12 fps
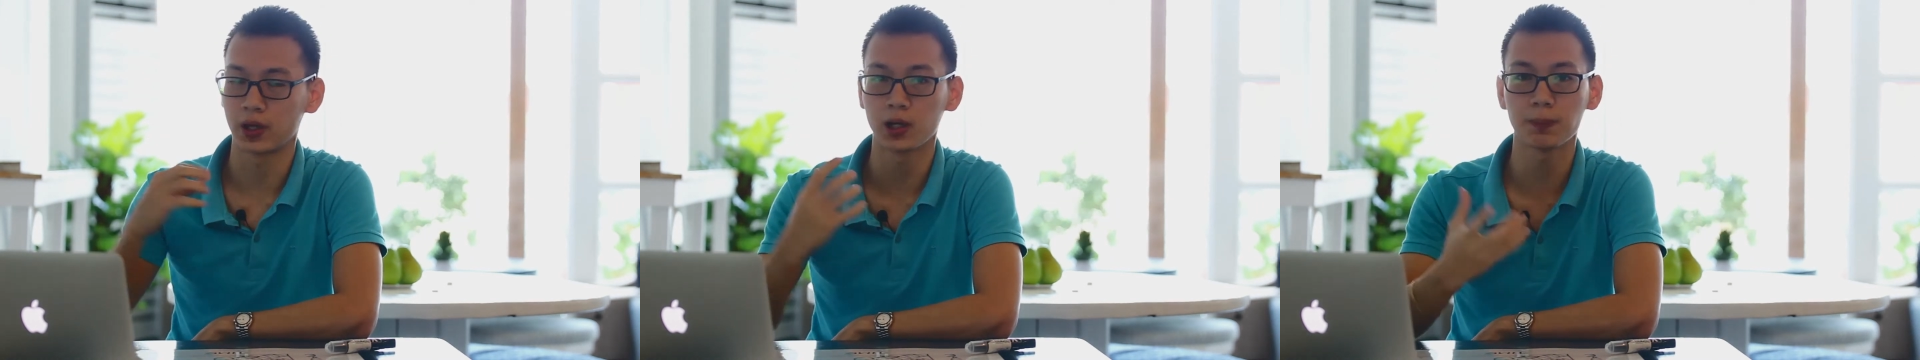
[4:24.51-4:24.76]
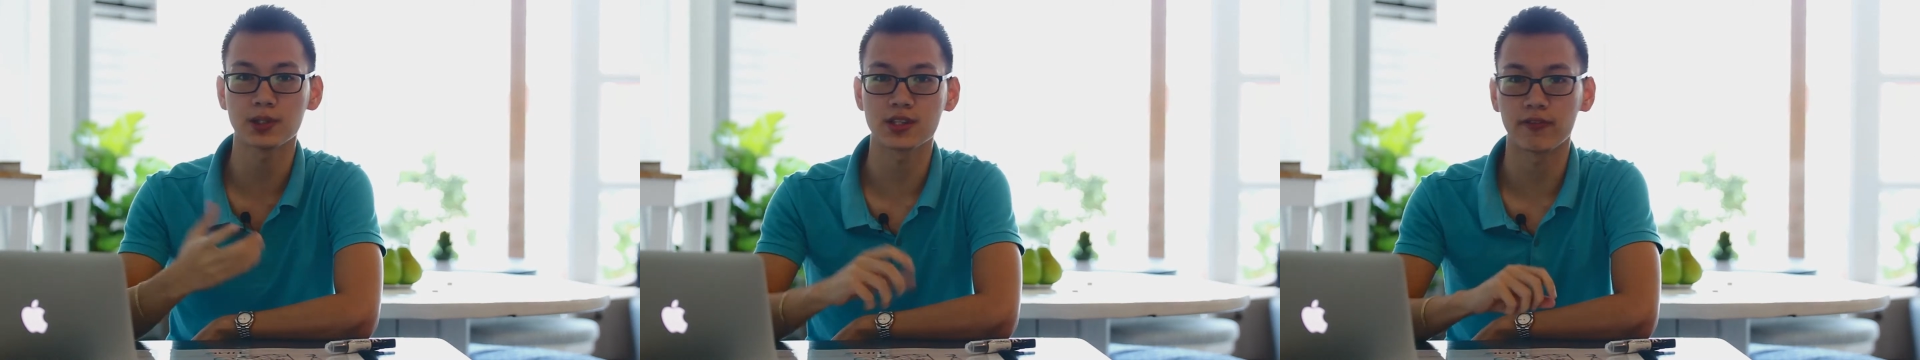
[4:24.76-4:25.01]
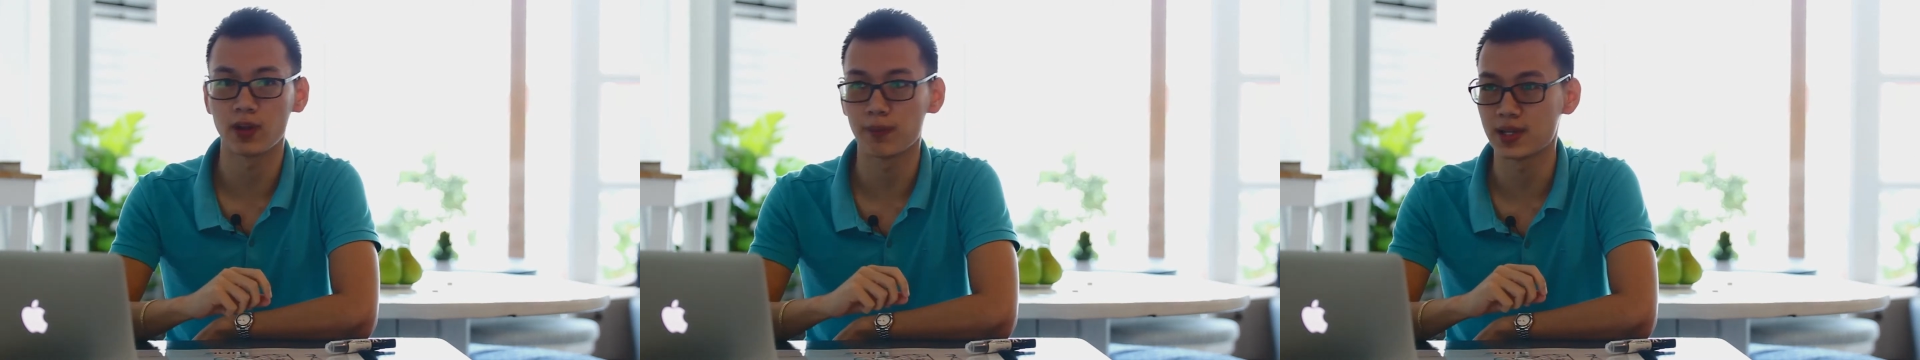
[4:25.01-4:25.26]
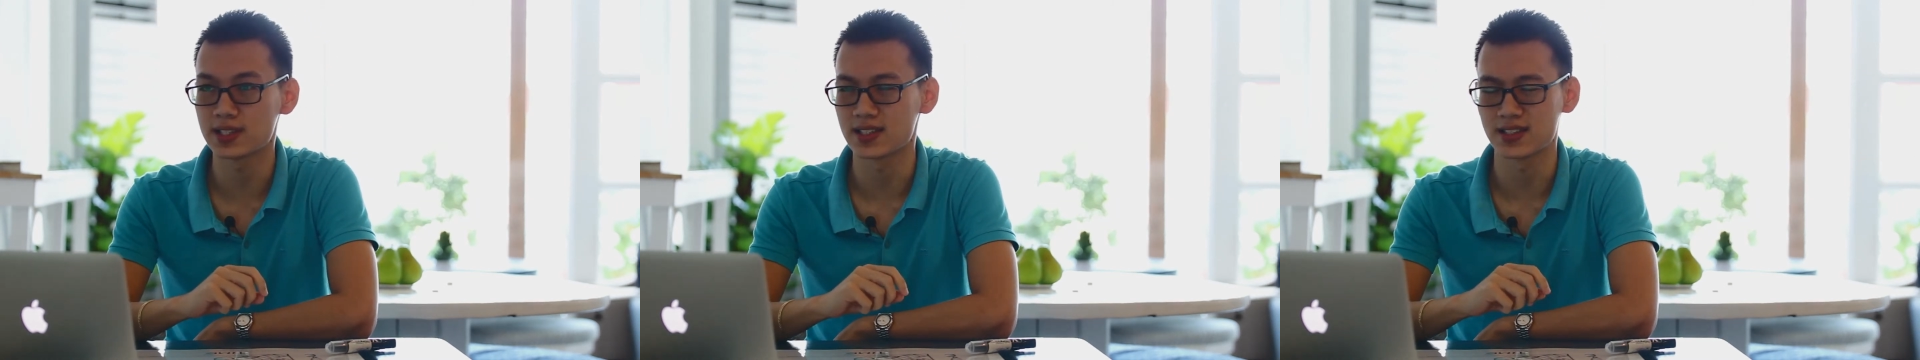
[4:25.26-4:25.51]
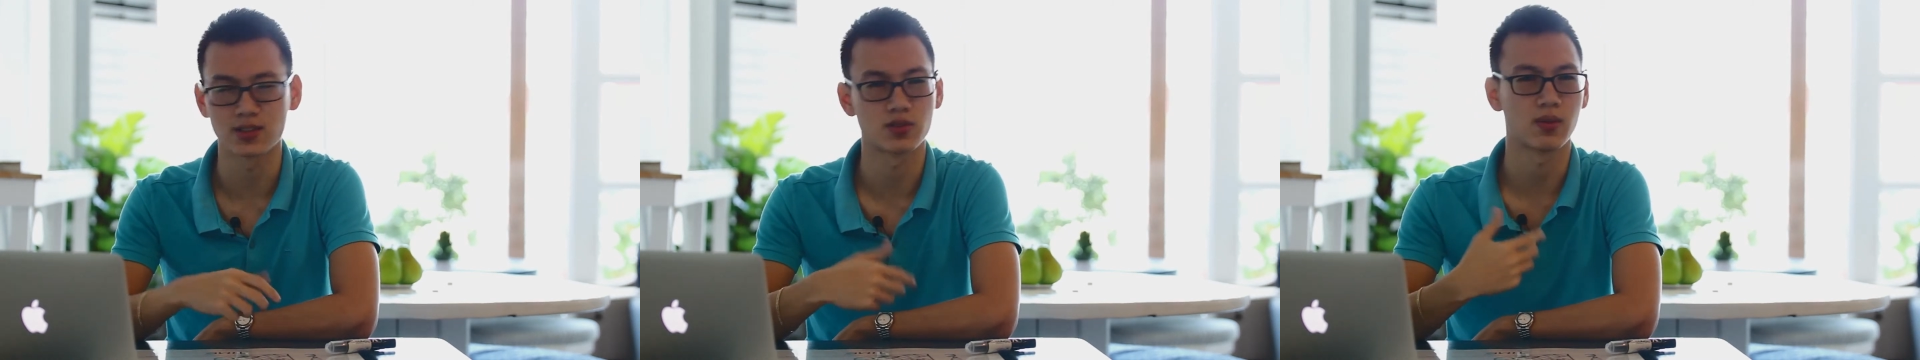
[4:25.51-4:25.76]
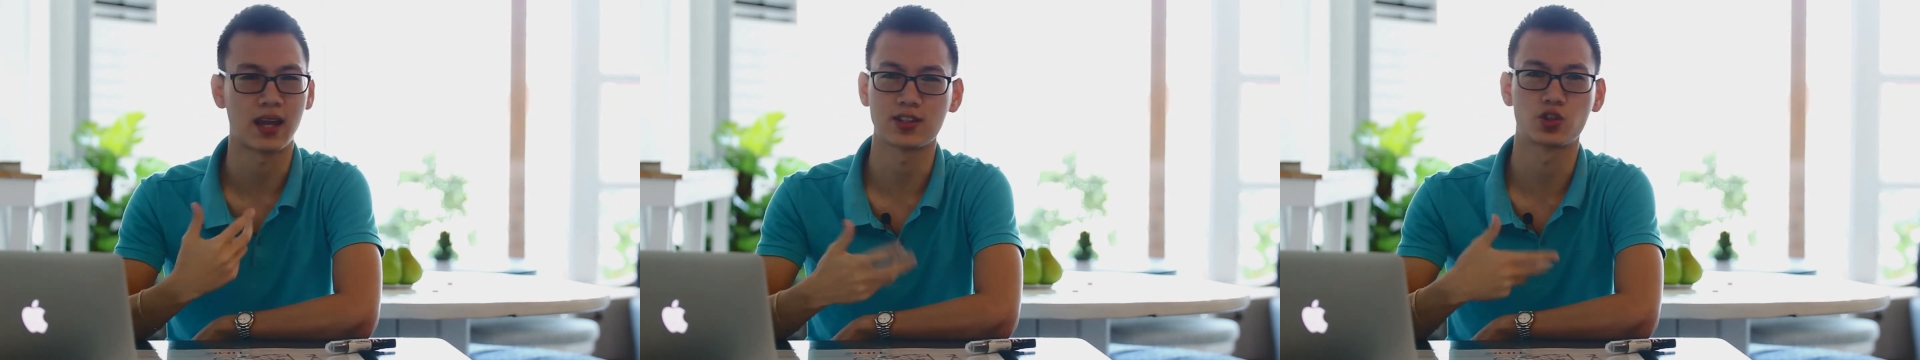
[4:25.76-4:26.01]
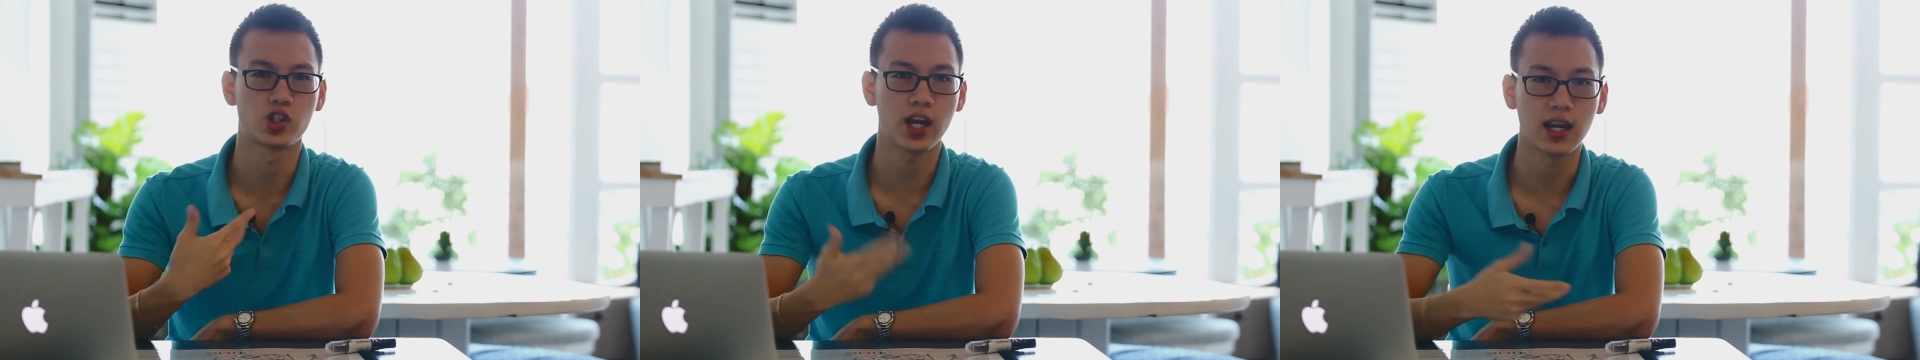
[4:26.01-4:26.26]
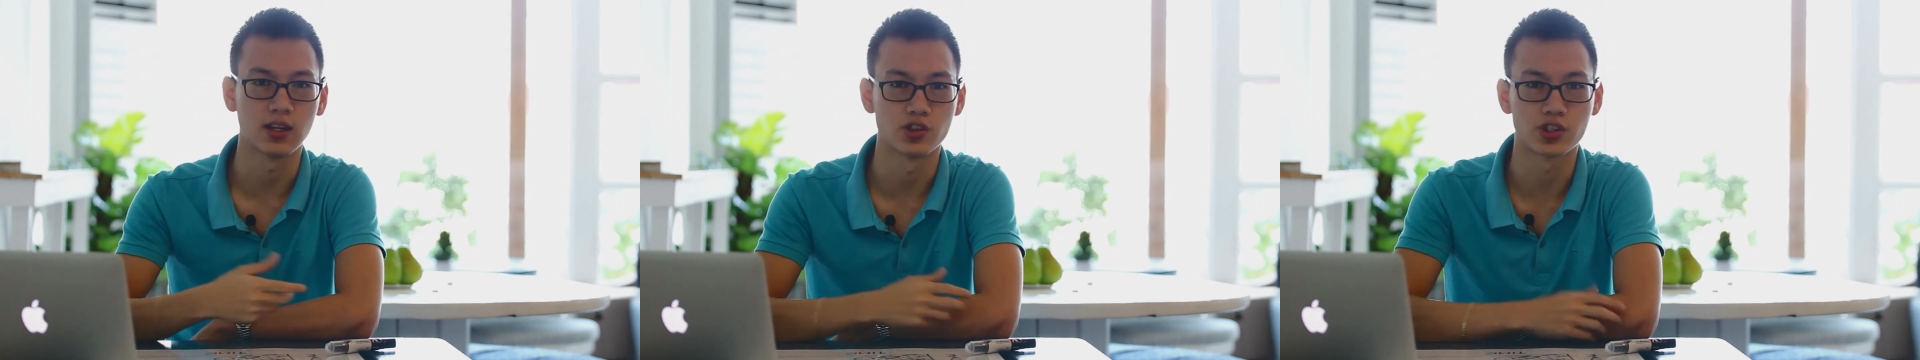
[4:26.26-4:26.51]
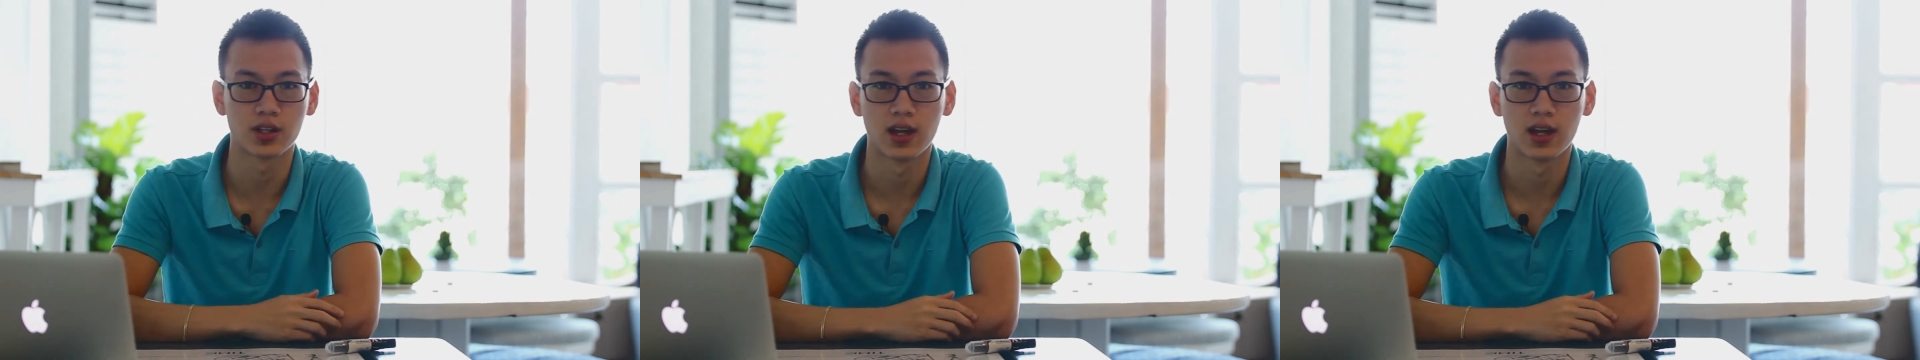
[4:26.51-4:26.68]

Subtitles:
purpose of the business has changed.